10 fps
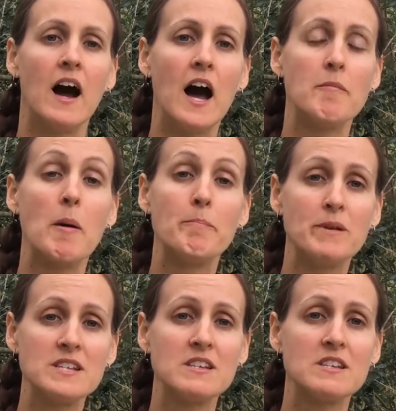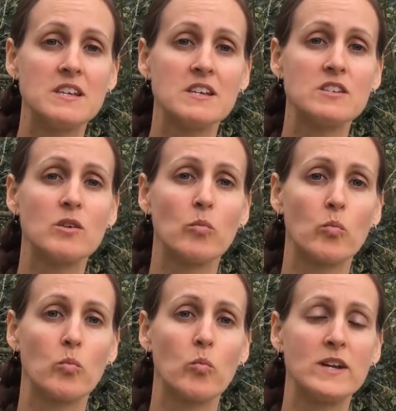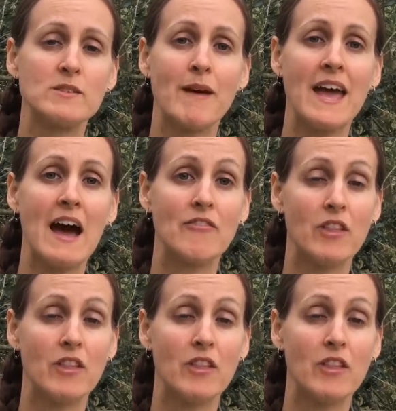Um, businesses which may have